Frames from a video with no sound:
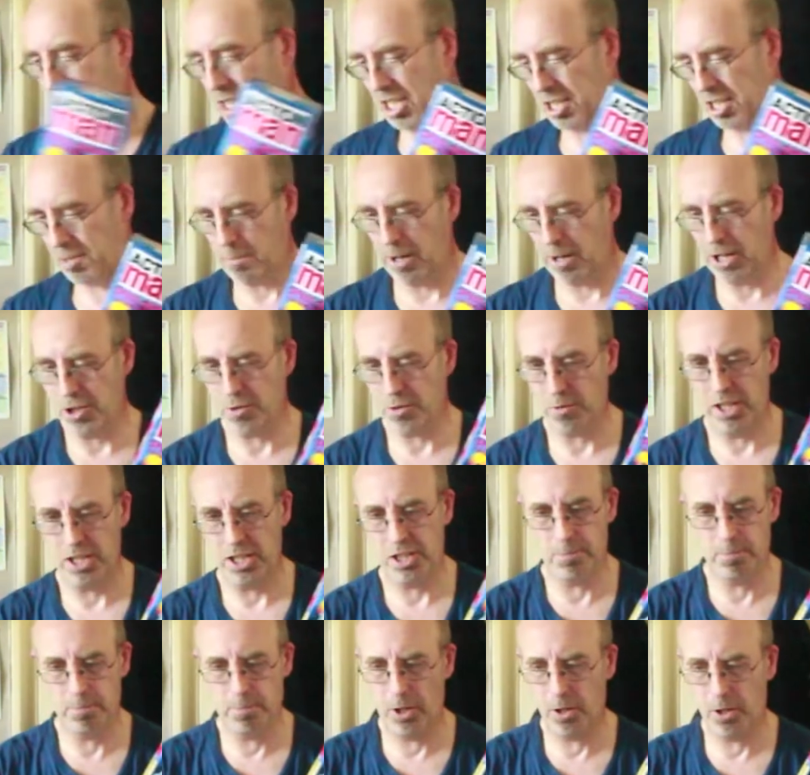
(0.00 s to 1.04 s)
Space
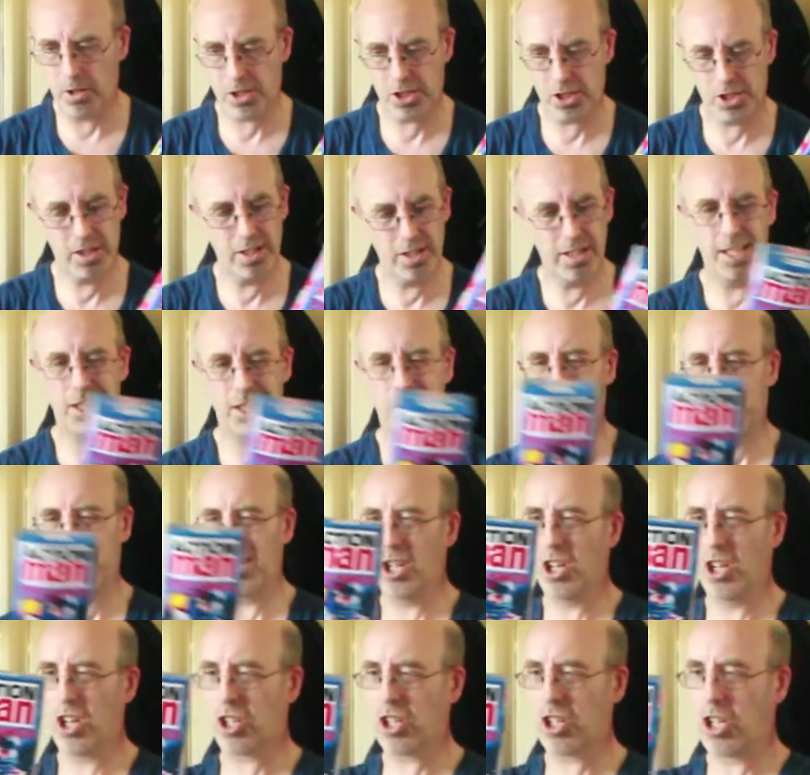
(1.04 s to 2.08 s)
Ranger box. This is
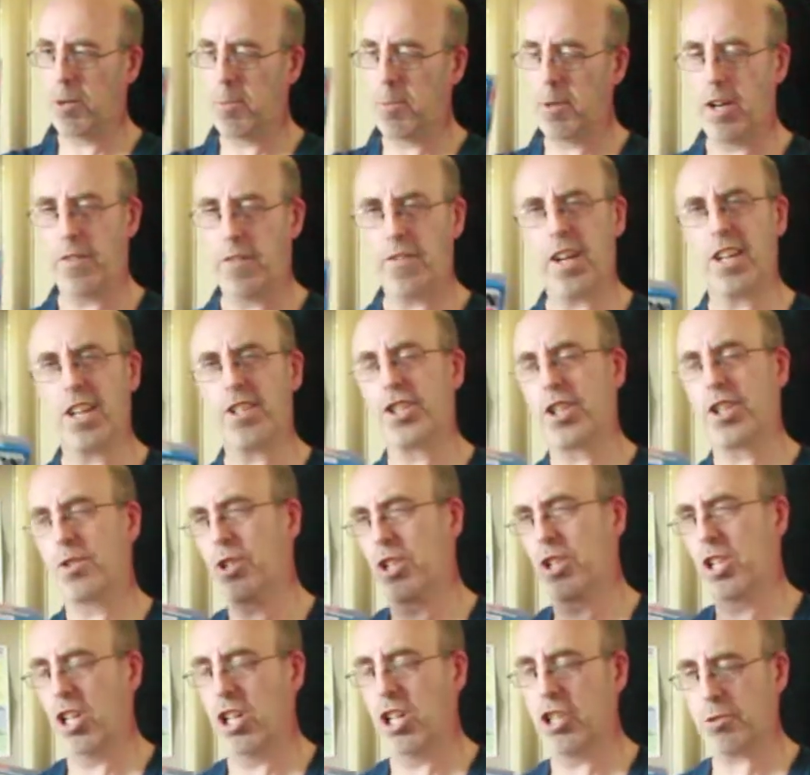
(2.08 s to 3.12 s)
a copy. I think I showed
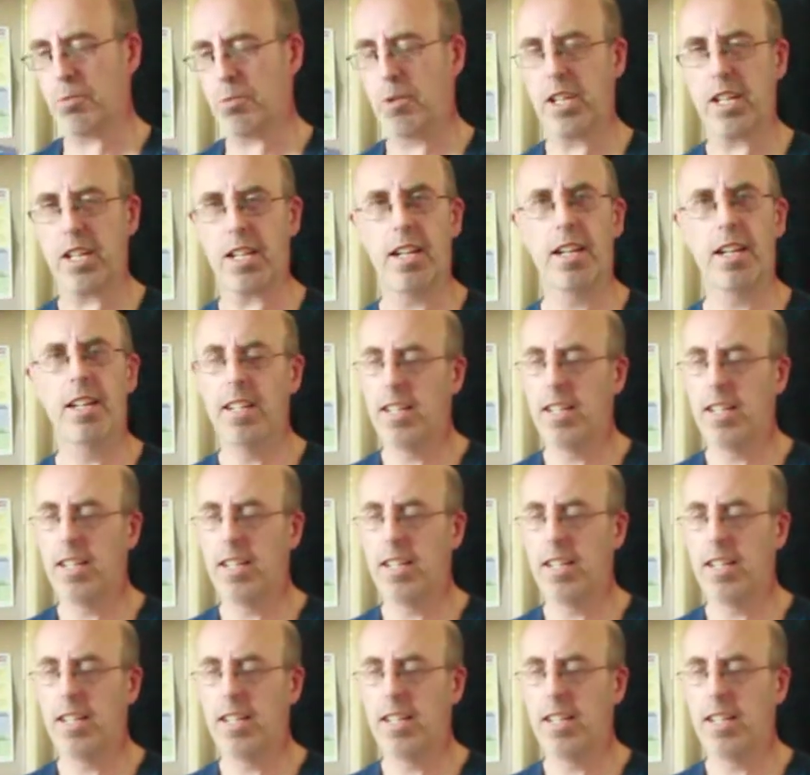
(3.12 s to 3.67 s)
you last week.